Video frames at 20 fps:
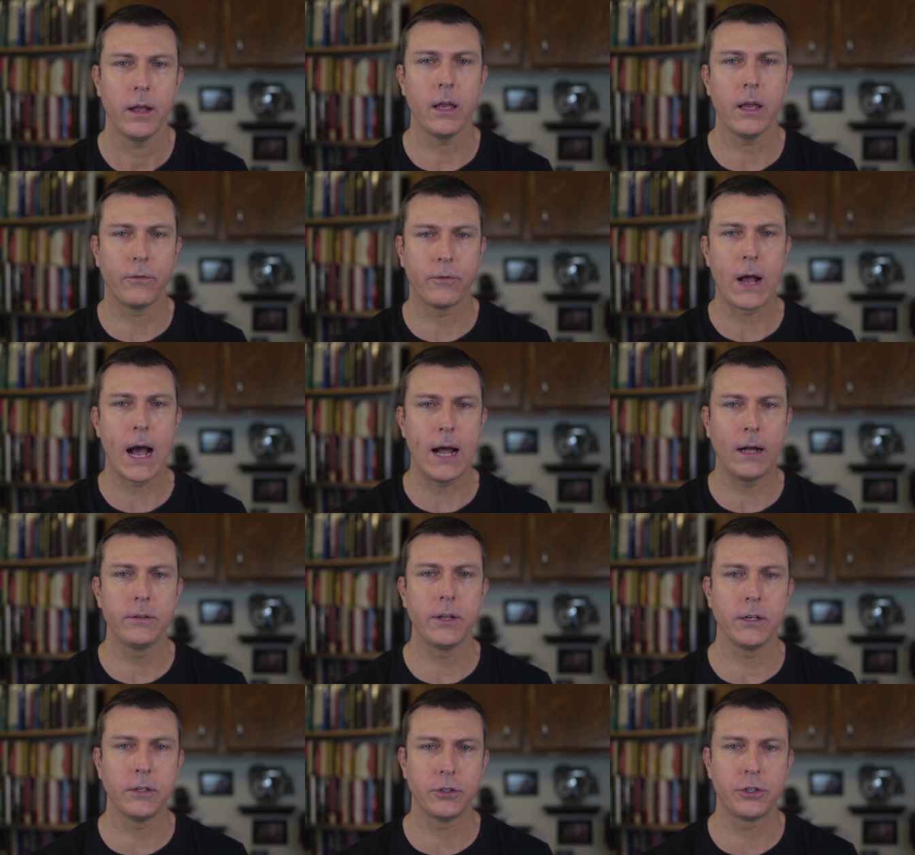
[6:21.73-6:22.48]
if
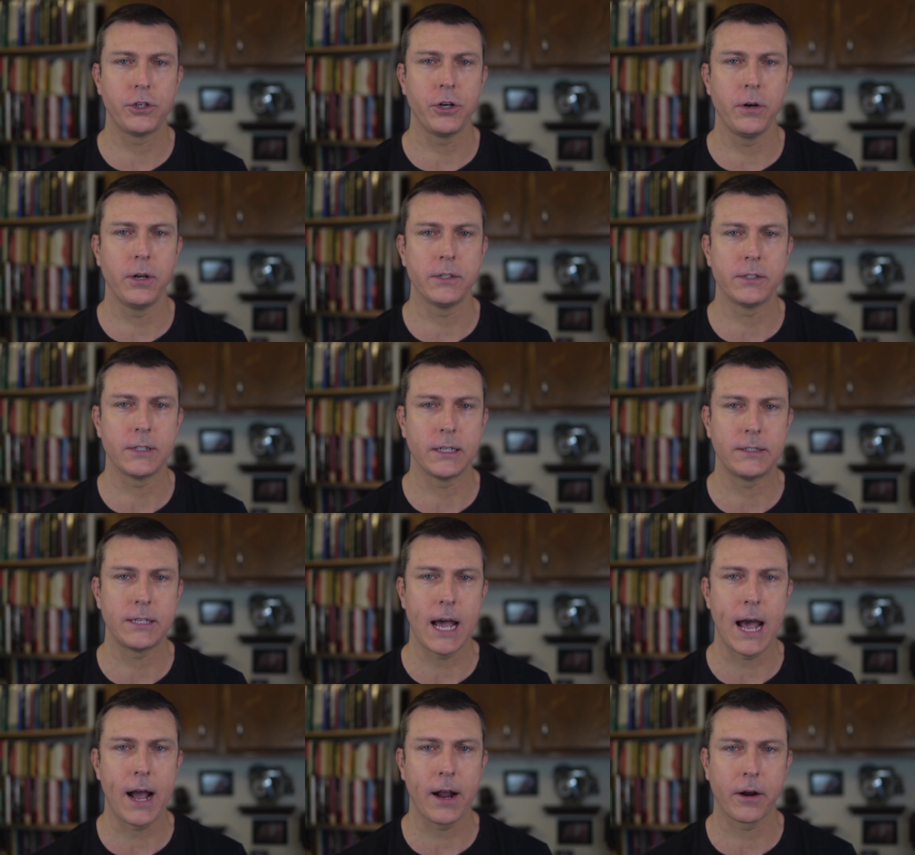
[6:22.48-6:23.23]
Kyle didn't shoot his
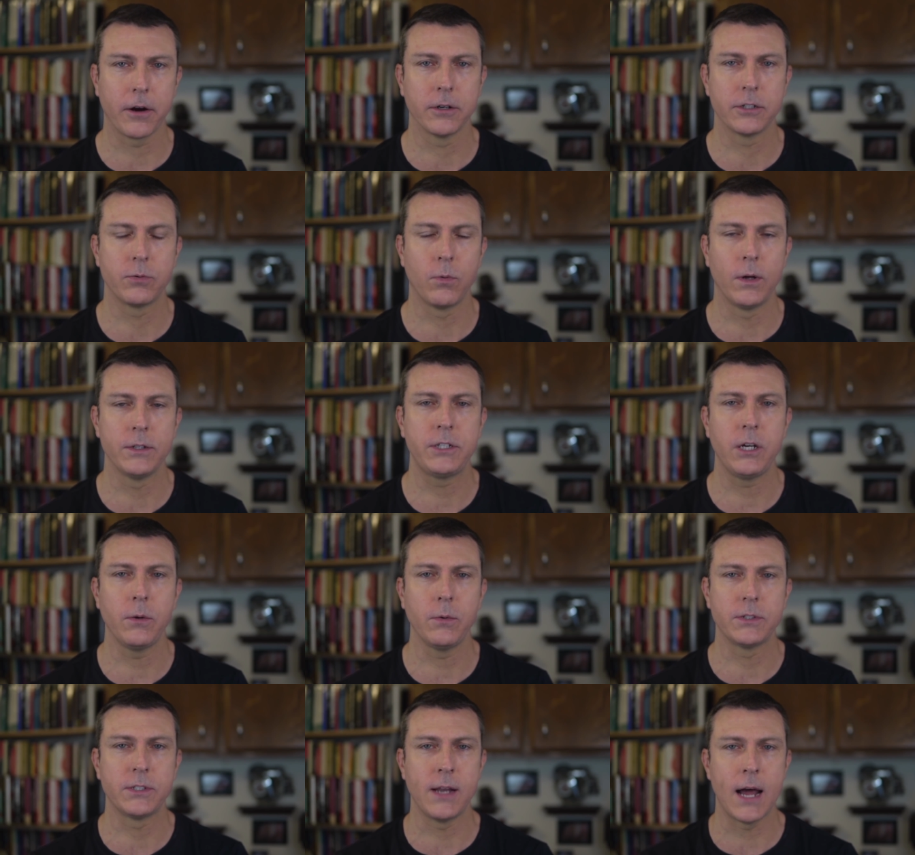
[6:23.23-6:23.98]
attackers, once
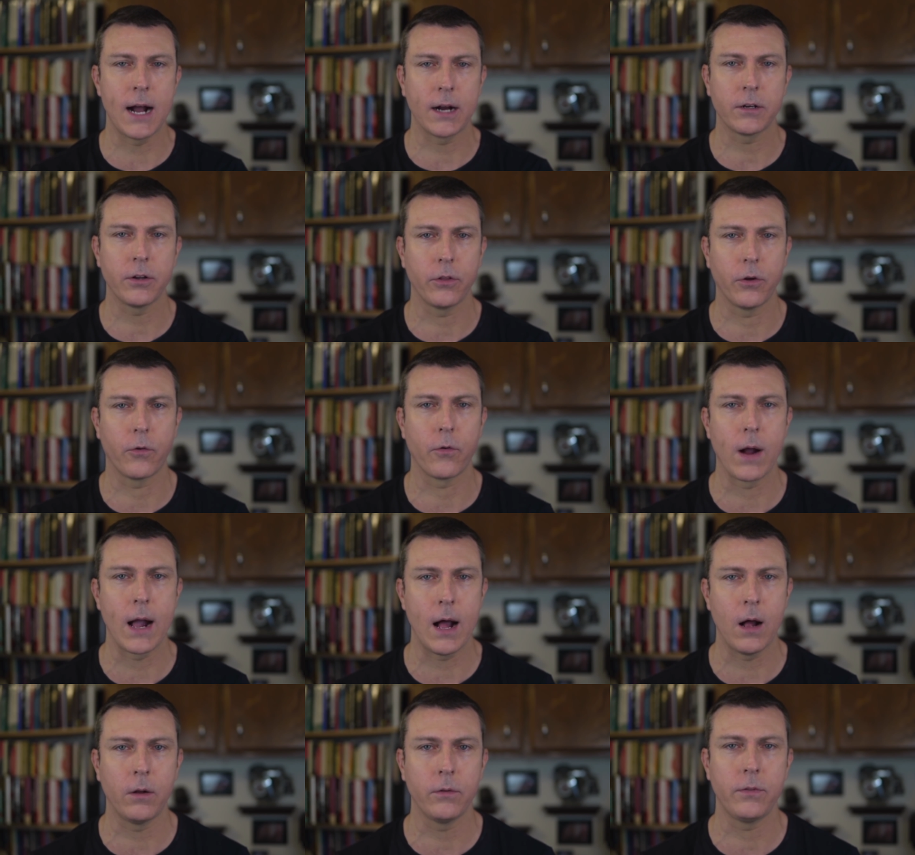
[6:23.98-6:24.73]
he was knocked to the
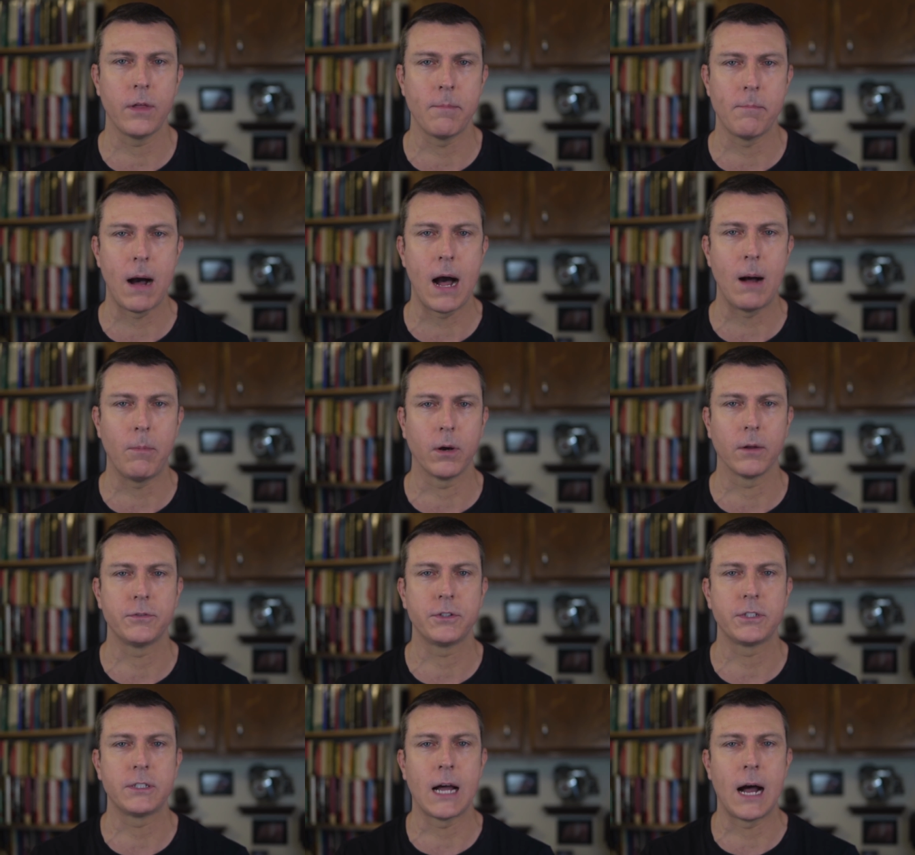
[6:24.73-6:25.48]
ground, the mob would
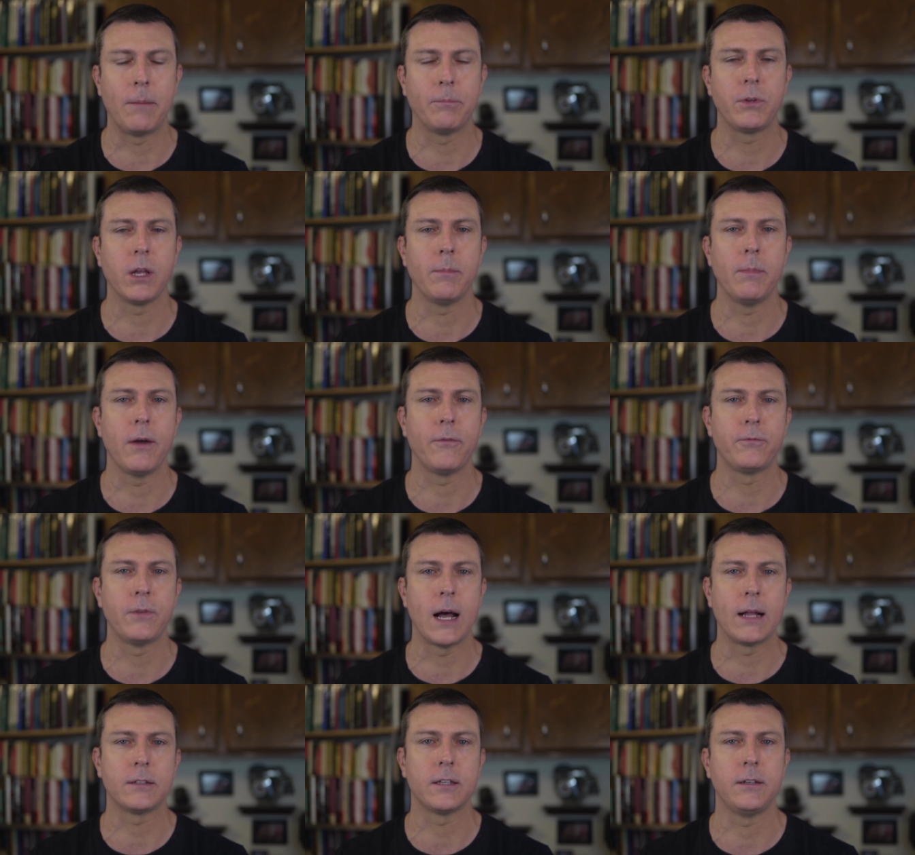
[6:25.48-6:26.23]
have stomped him, if
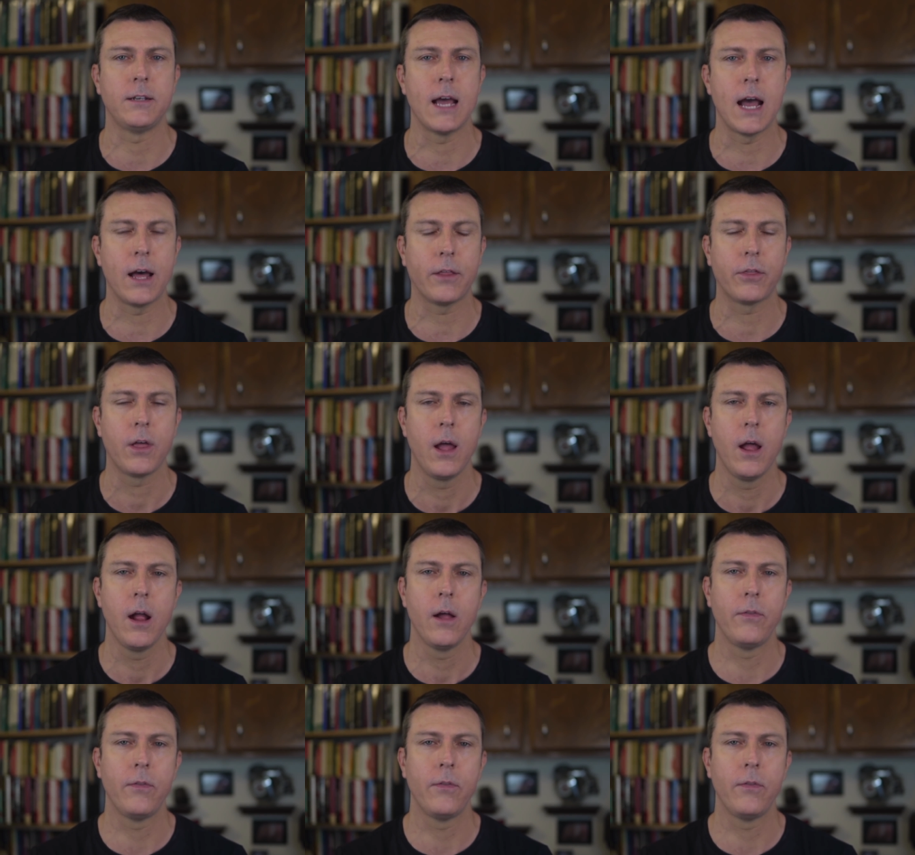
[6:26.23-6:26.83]
not to death.